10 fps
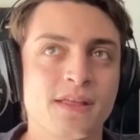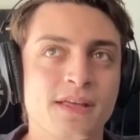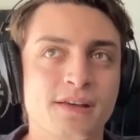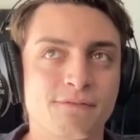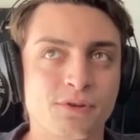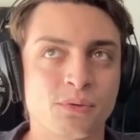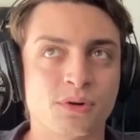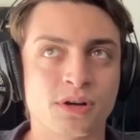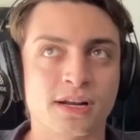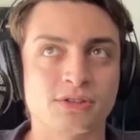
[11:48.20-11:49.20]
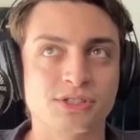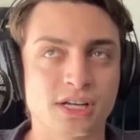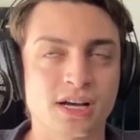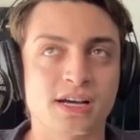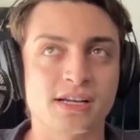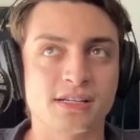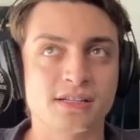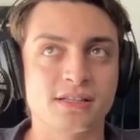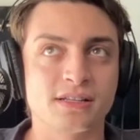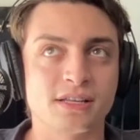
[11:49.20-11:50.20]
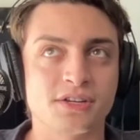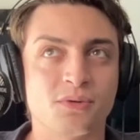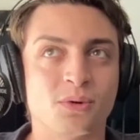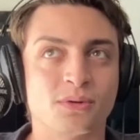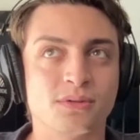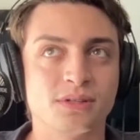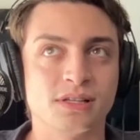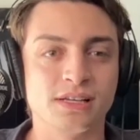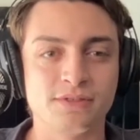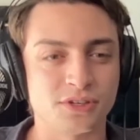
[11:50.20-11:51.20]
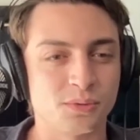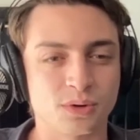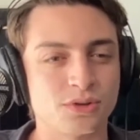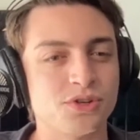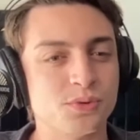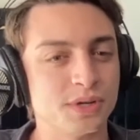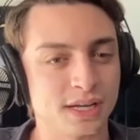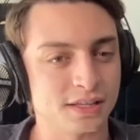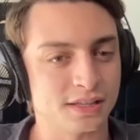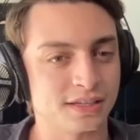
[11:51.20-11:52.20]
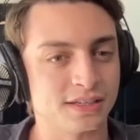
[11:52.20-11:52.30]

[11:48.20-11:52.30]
if you were not outside, then you weren't living. You weren't doing anything.